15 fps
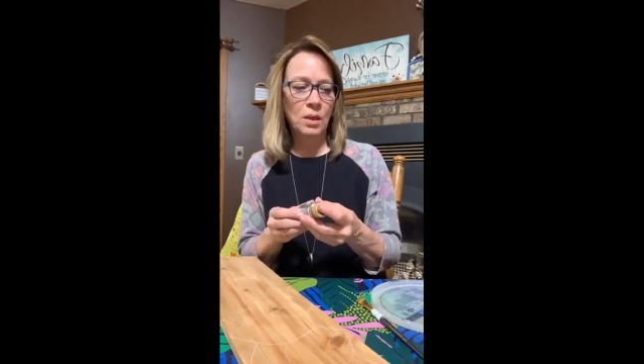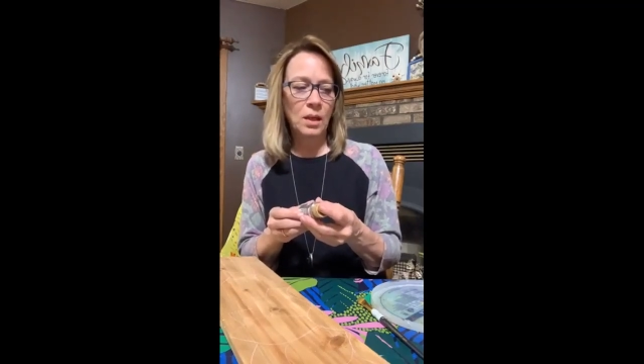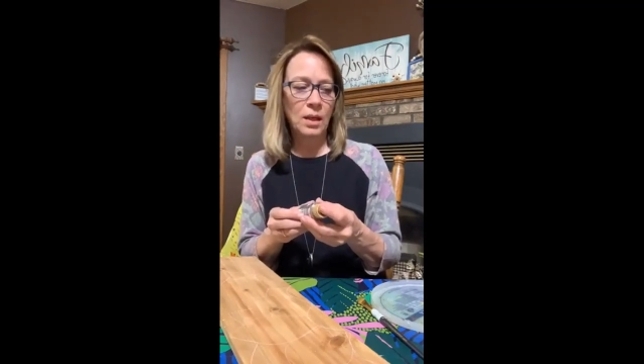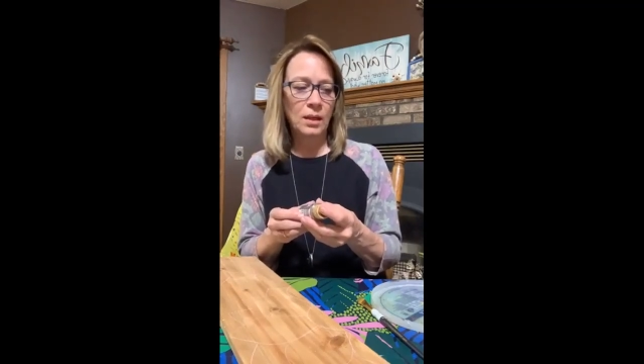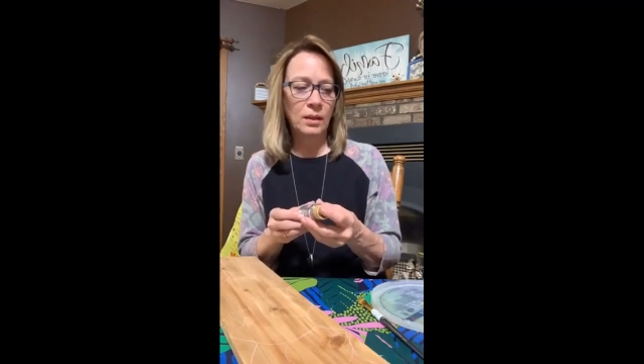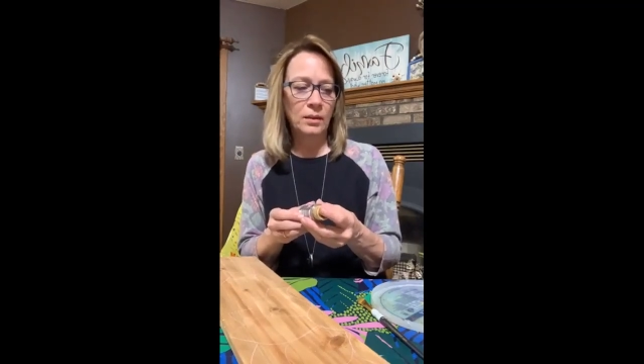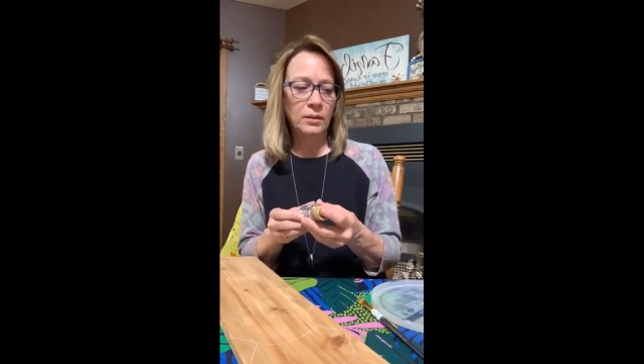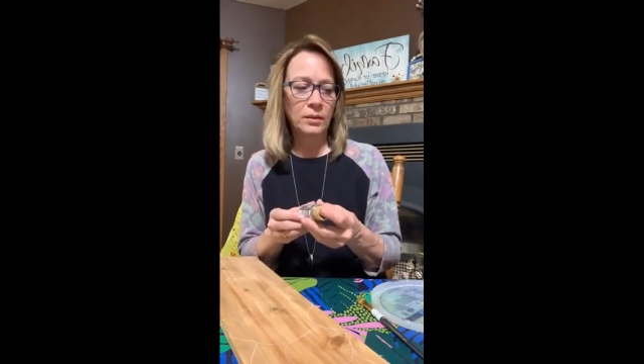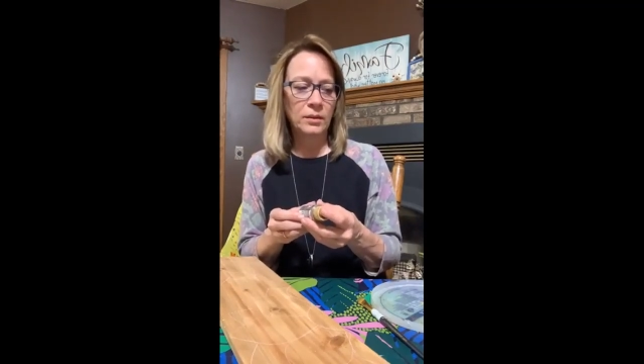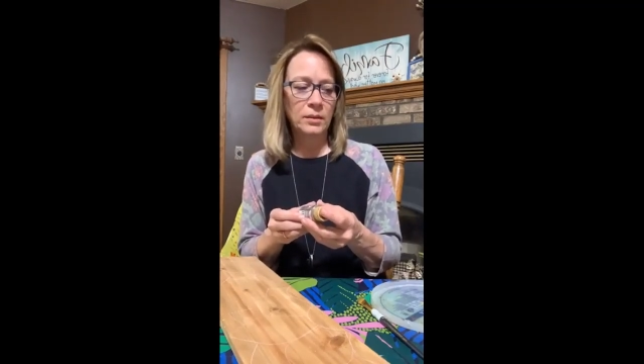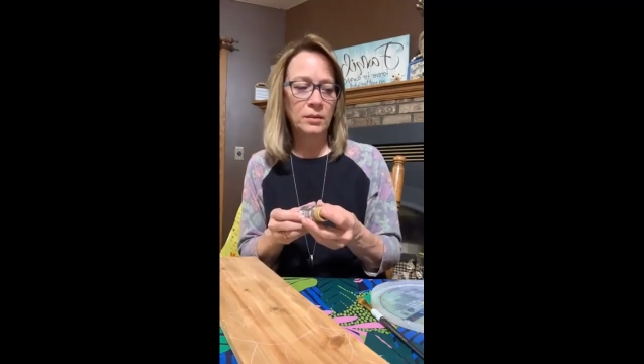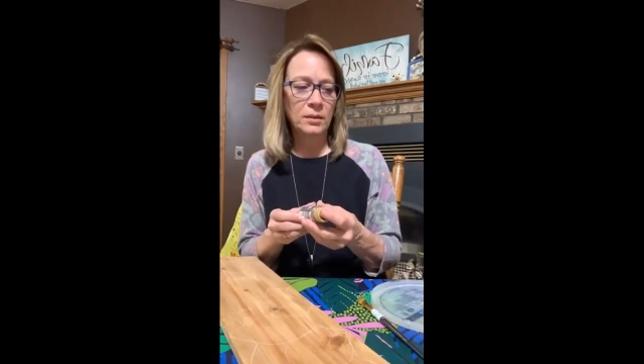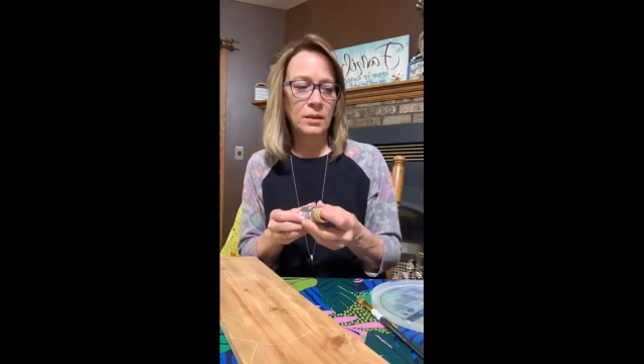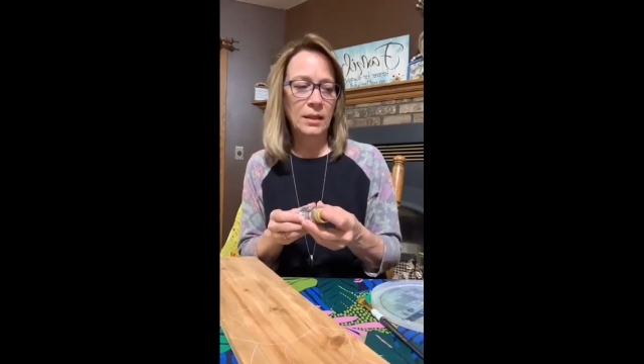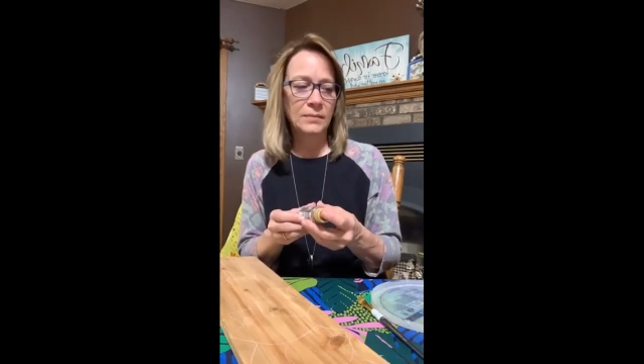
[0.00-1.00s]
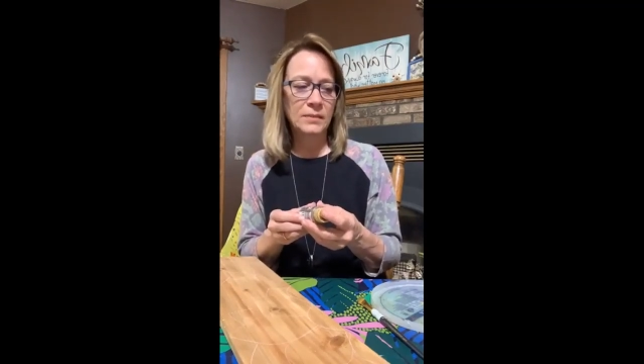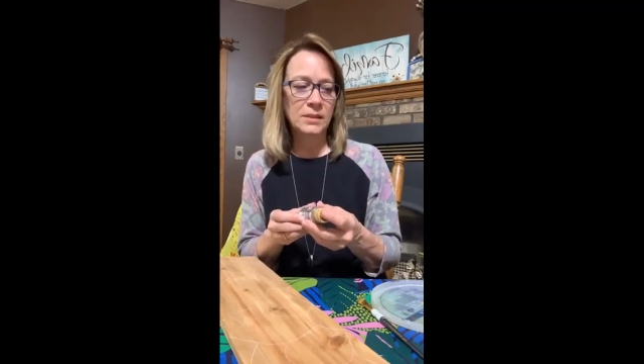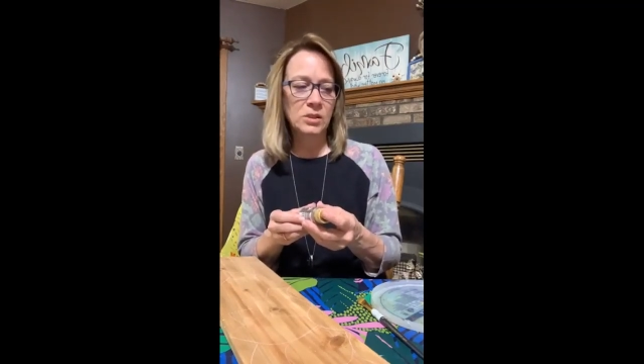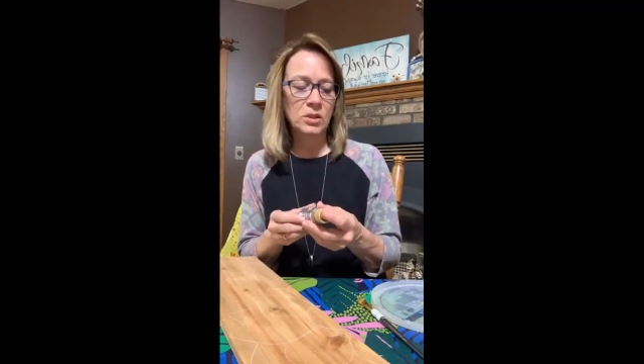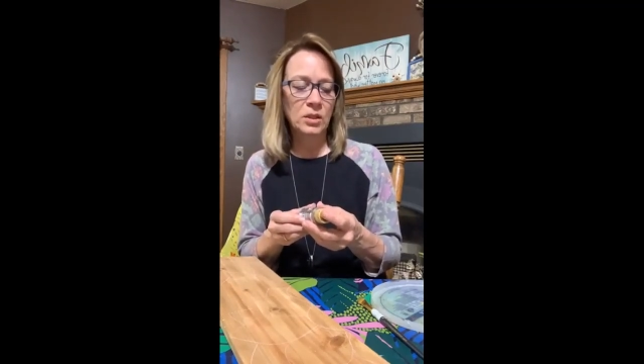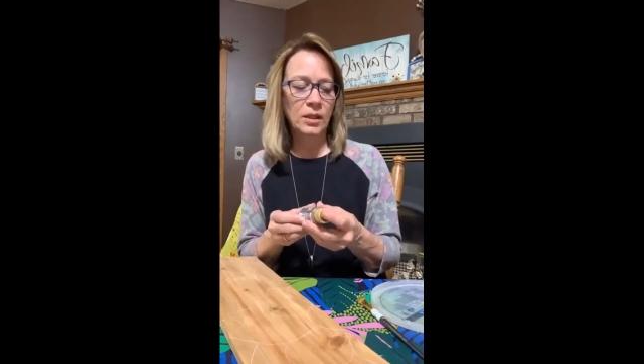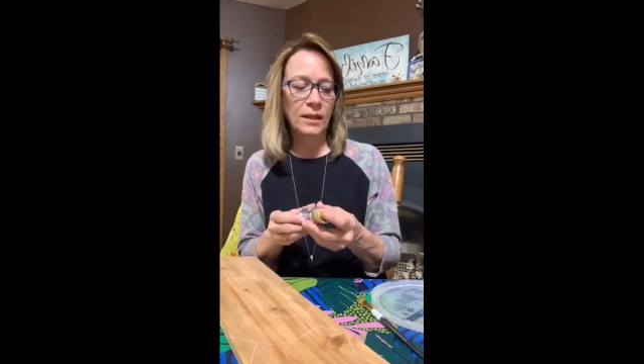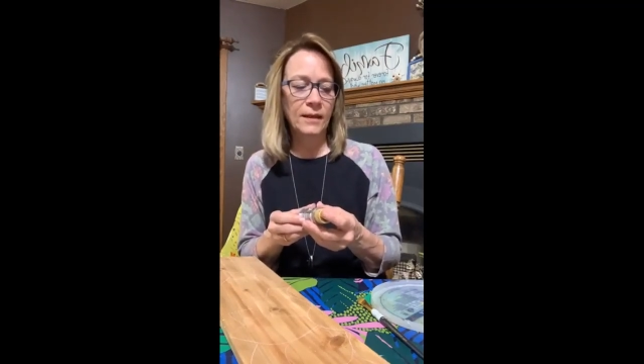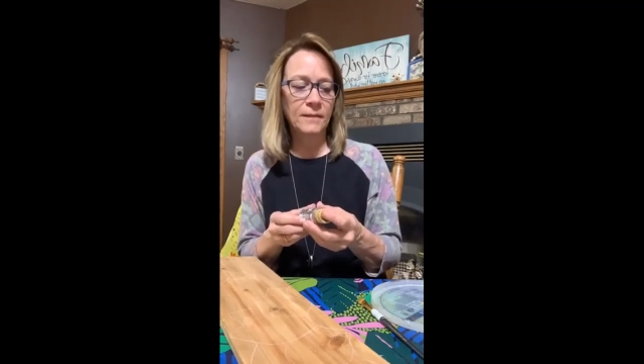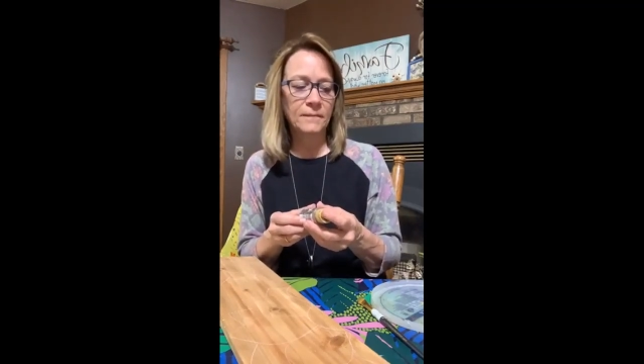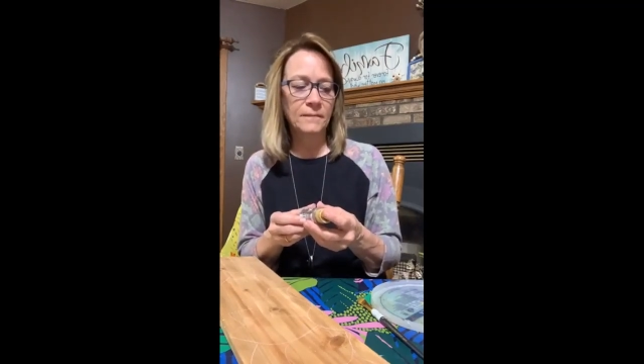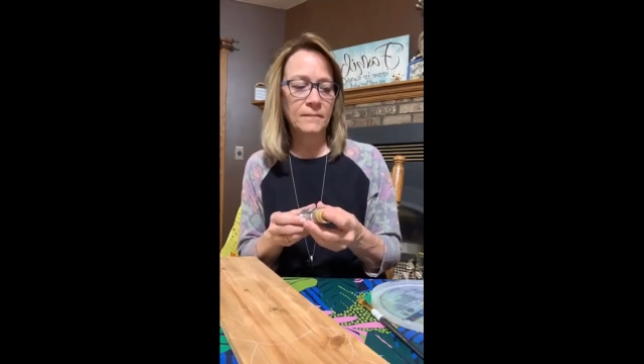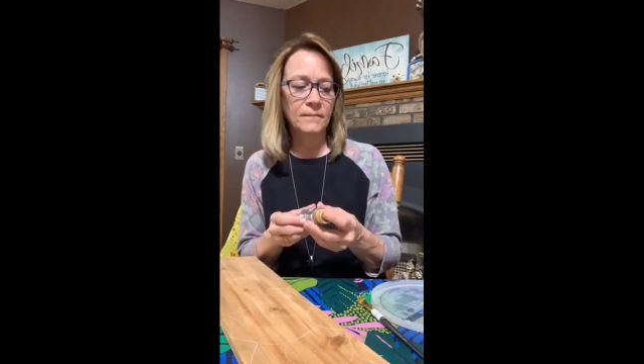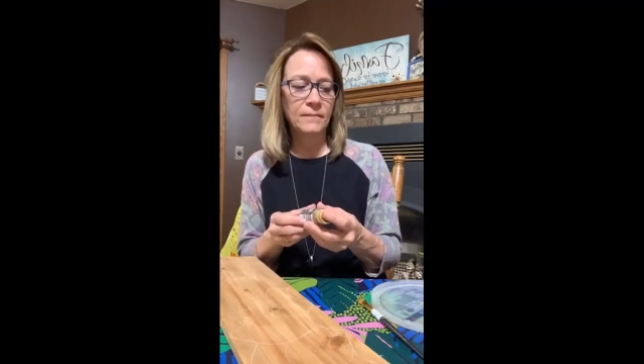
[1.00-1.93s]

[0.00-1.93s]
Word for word: color. I'm just looking.